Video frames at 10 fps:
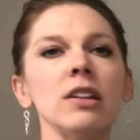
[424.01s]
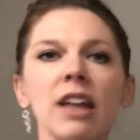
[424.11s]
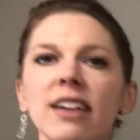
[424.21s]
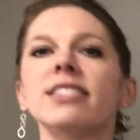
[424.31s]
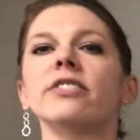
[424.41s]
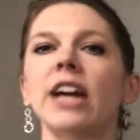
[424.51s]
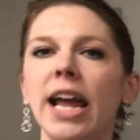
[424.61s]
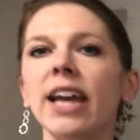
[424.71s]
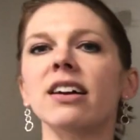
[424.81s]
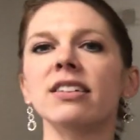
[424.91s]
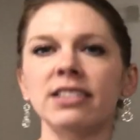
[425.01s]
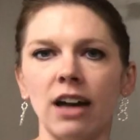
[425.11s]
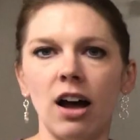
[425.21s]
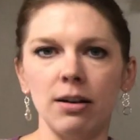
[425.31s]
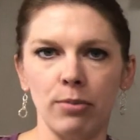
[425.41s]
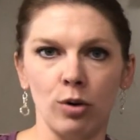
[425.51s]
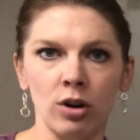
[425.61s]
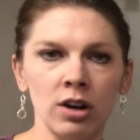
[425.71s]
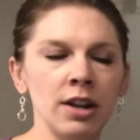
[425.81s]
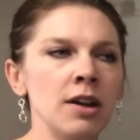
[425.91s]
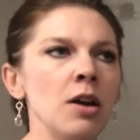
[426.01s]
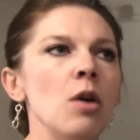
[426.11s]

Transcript: less of a hands-on board,